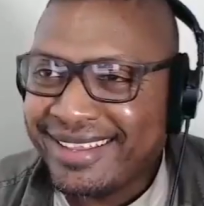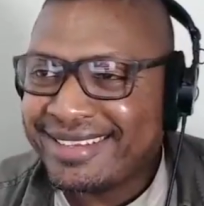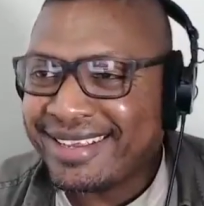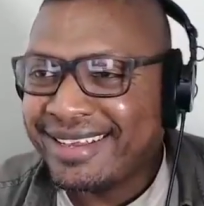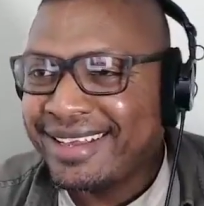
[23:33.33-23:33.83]

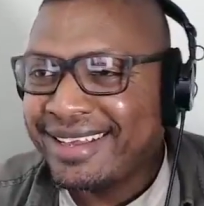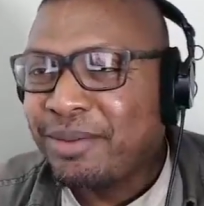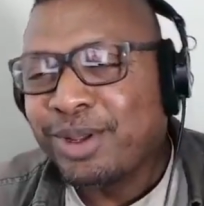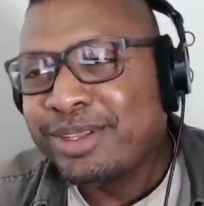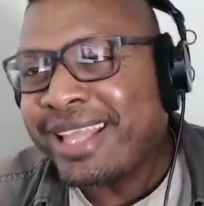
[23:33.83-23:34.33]
a,
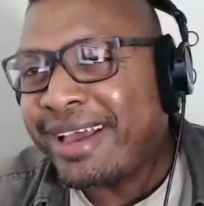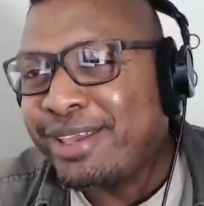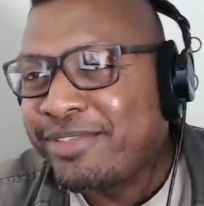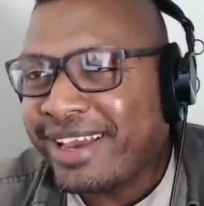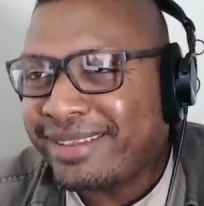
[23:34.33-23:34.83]
well, now
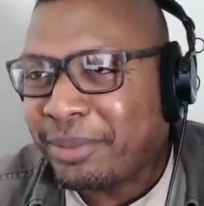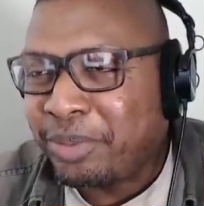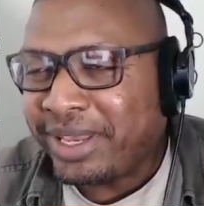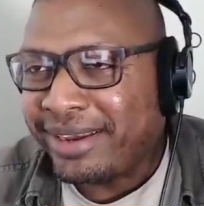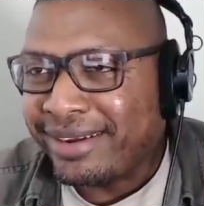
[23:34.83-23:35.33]
you've got the
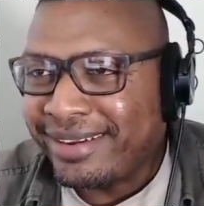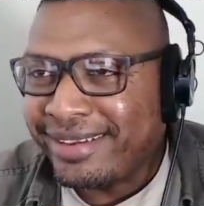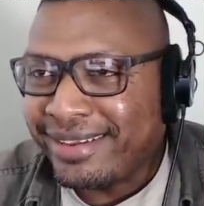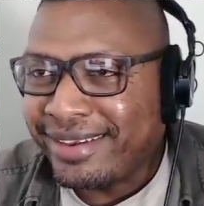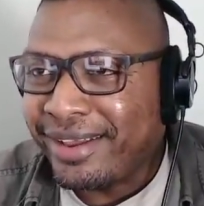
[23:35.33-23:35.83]
beard,
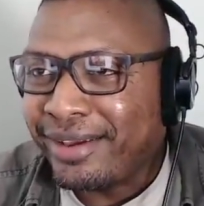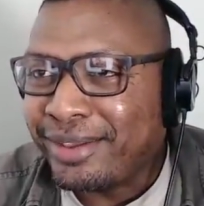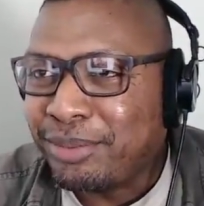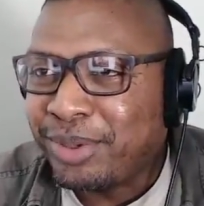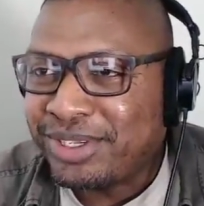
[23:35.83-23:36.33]
and you know
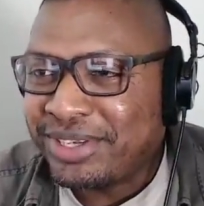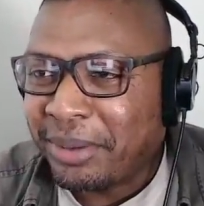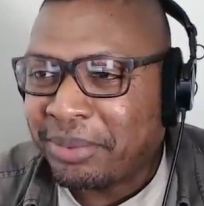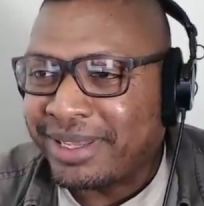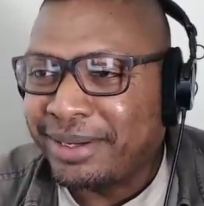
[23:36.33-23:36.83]
you butched
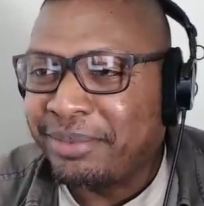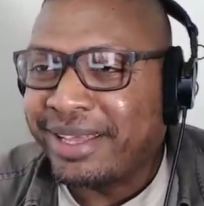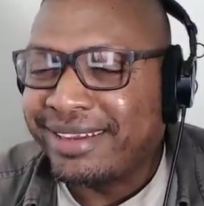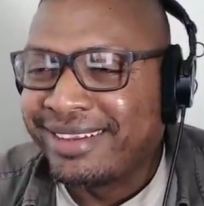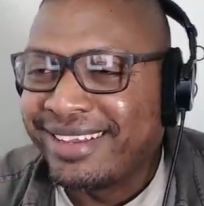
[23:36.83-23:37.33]
up a little
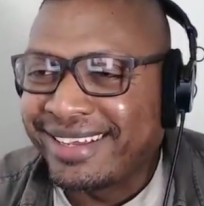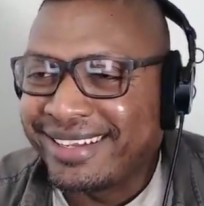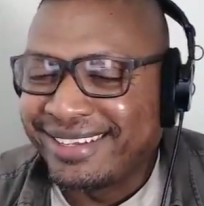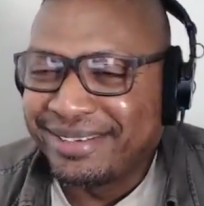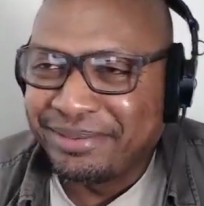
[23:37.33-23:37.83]
bit. You're looking a
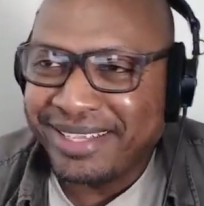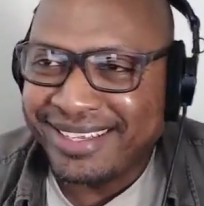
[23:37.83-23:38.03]
little bit